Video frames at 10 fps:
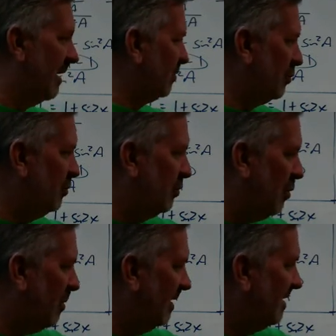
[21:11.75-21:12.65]
So you
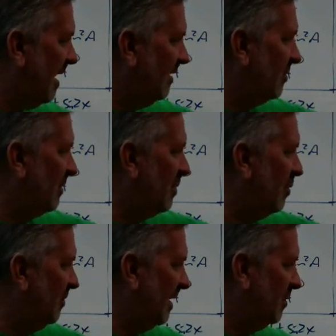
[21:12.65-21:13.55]
don't want to touch the
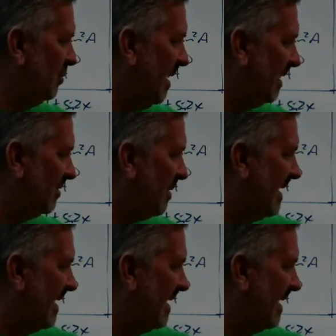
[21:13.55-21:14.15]
cosine 2x.